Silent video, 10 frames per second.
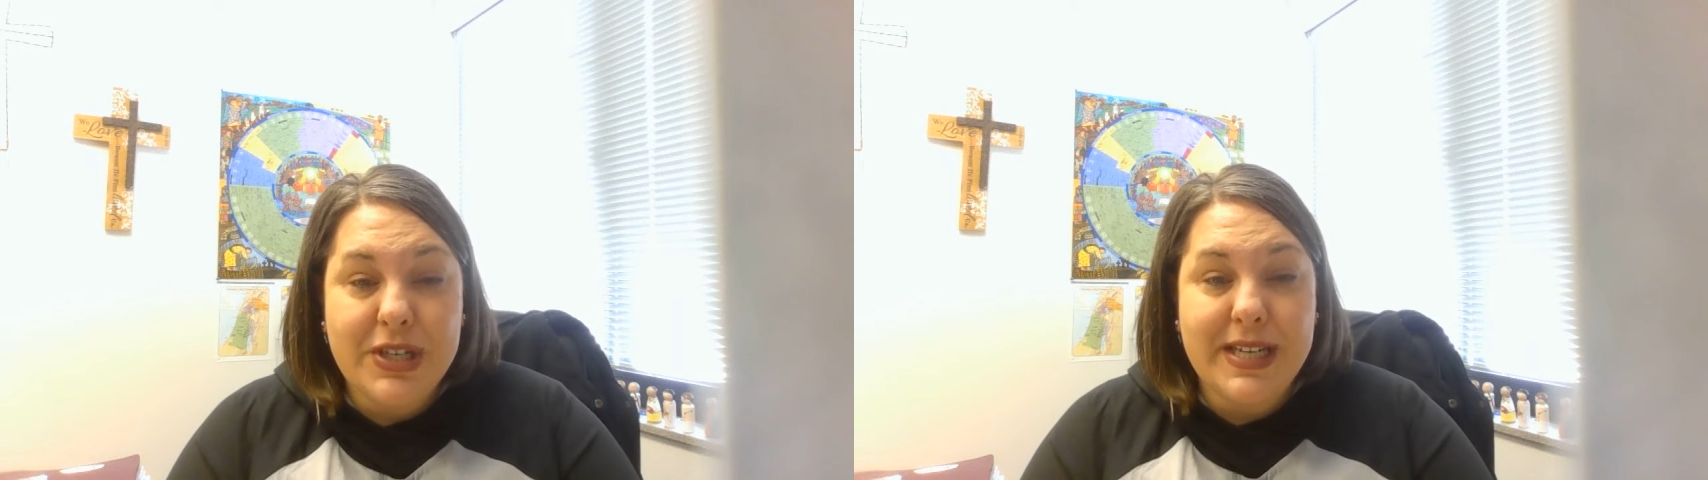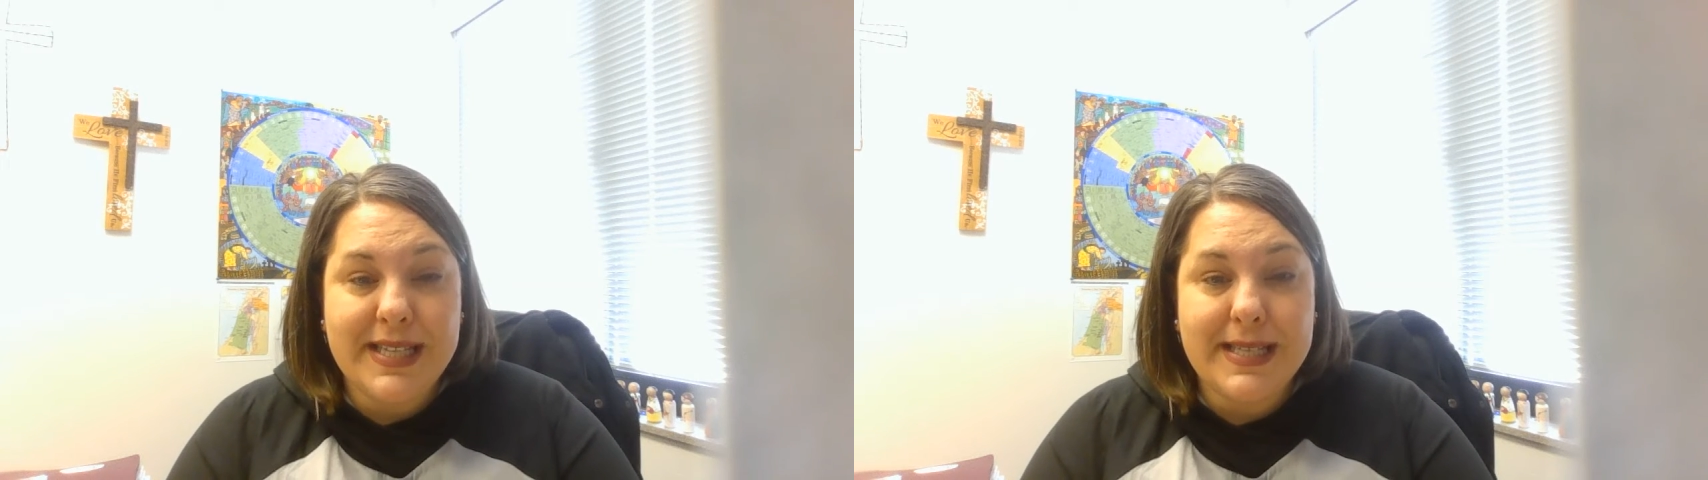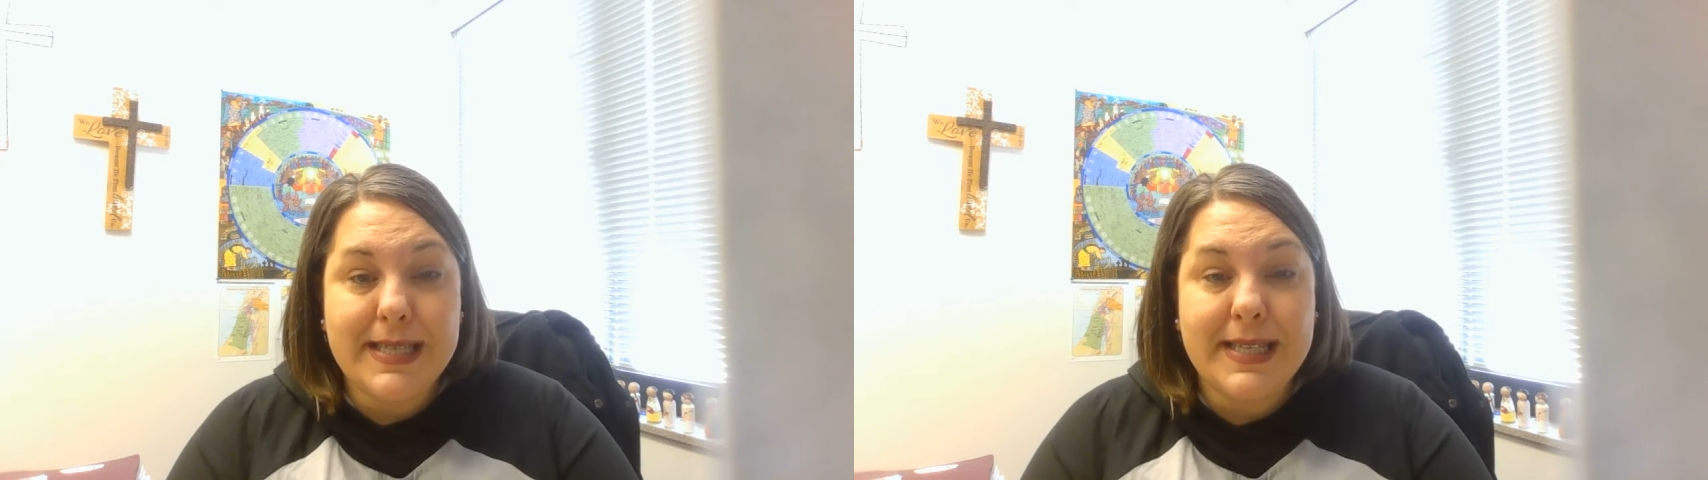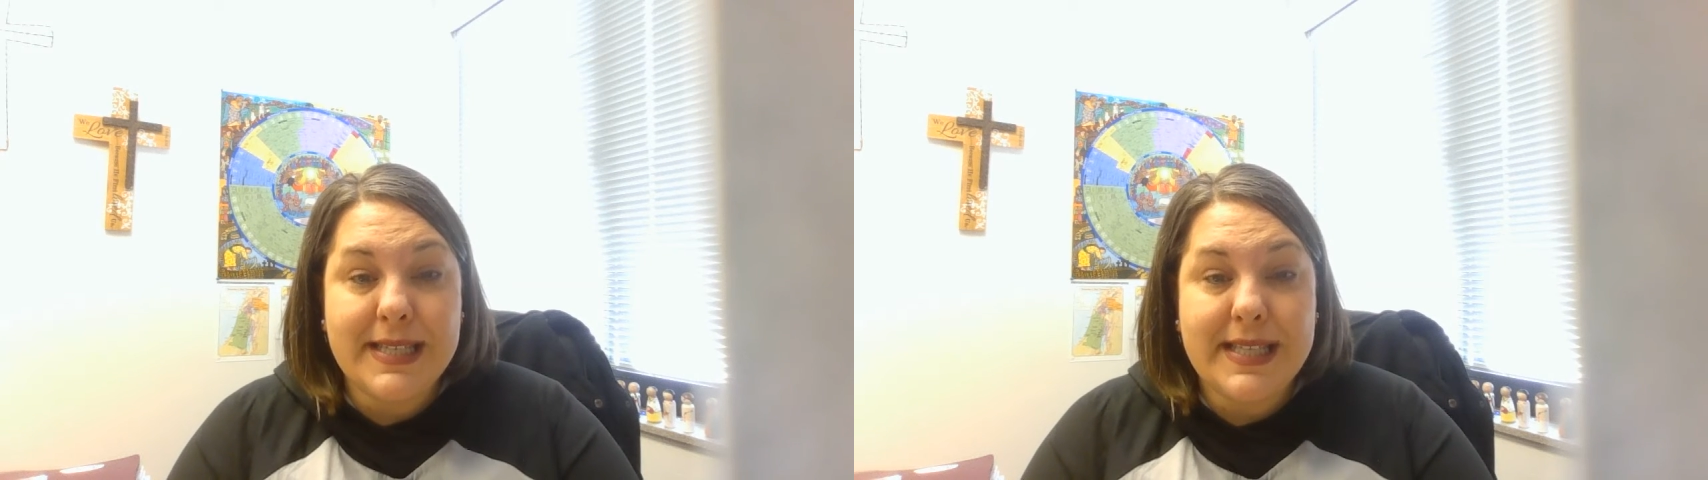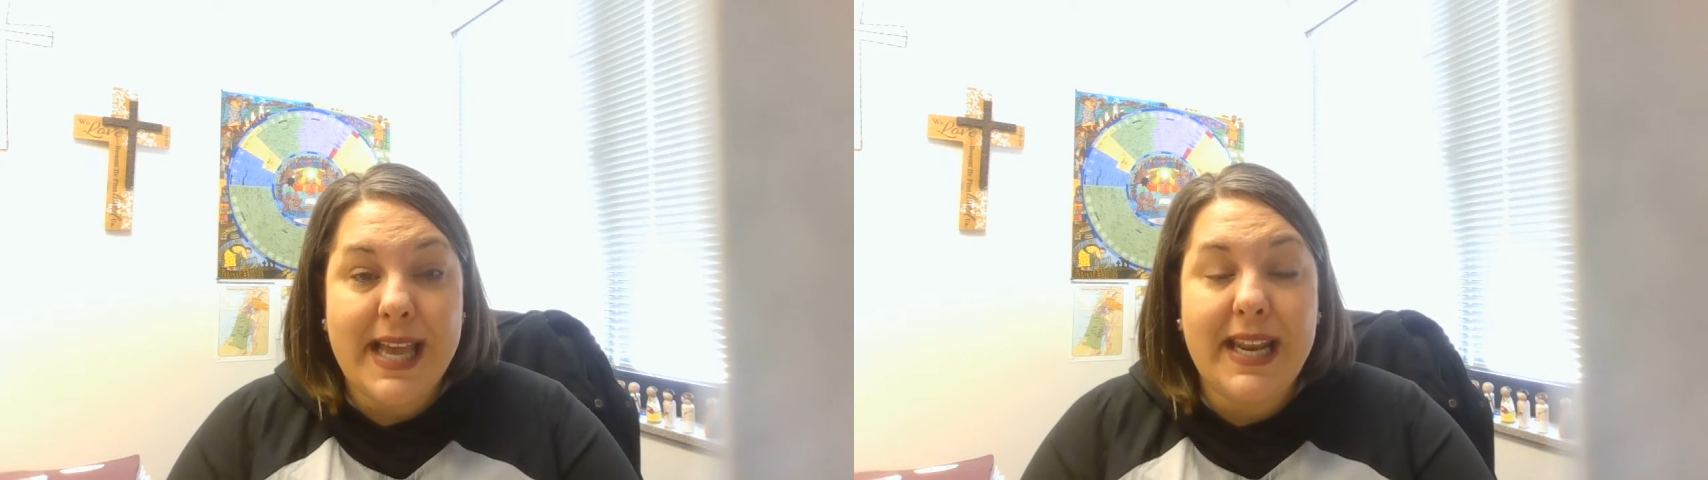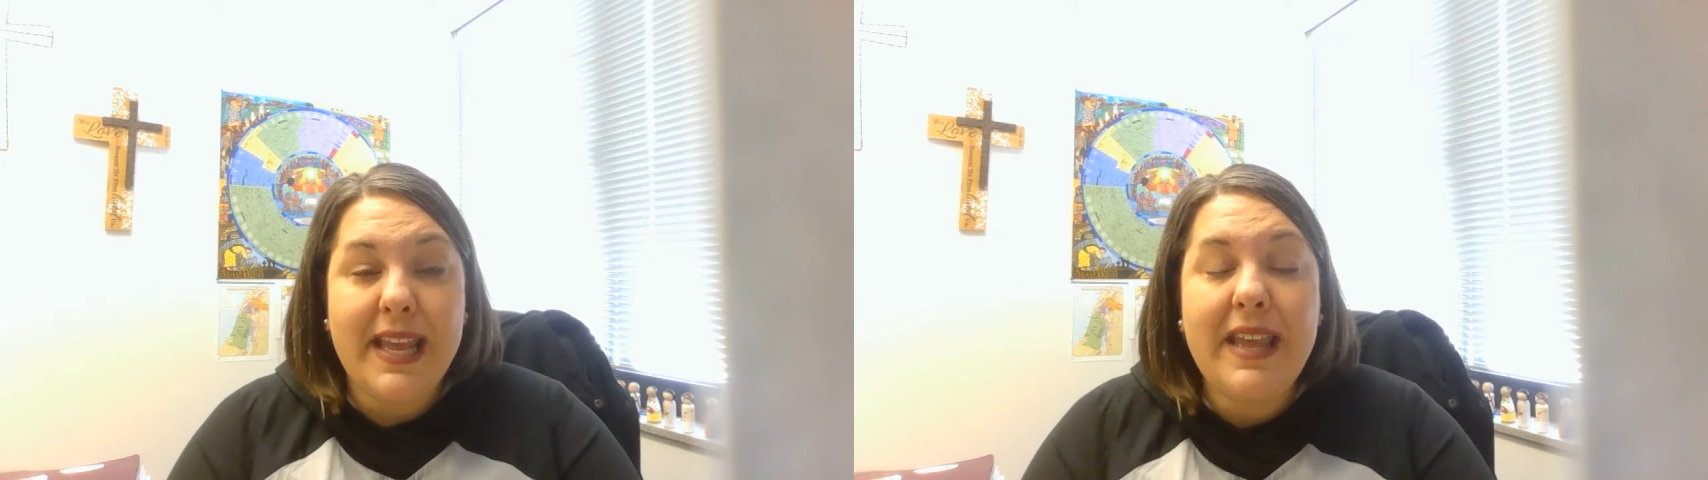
Jesus and said,